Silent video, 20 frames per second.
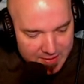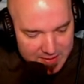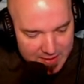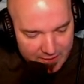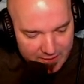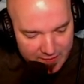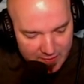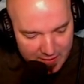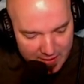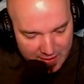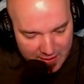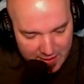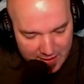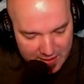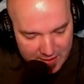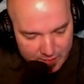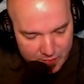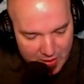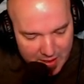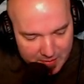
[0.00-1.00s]
because I feel like they
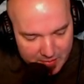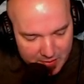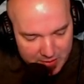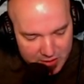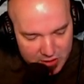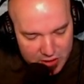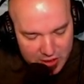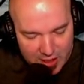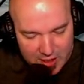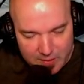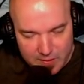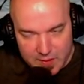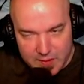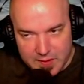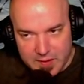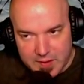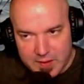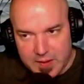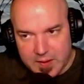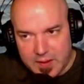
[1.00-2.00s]
need properly shamed.
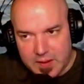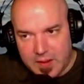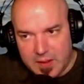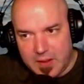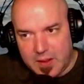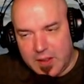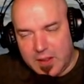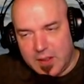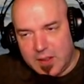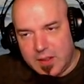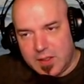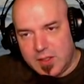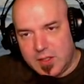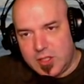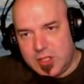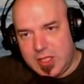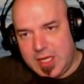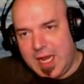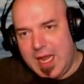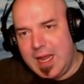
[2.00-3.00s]

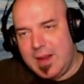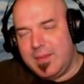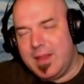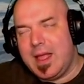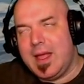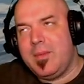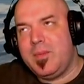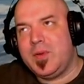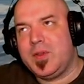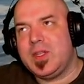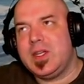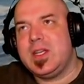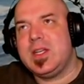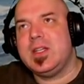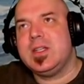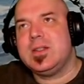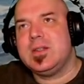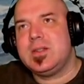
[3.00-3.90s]
Shame them, please.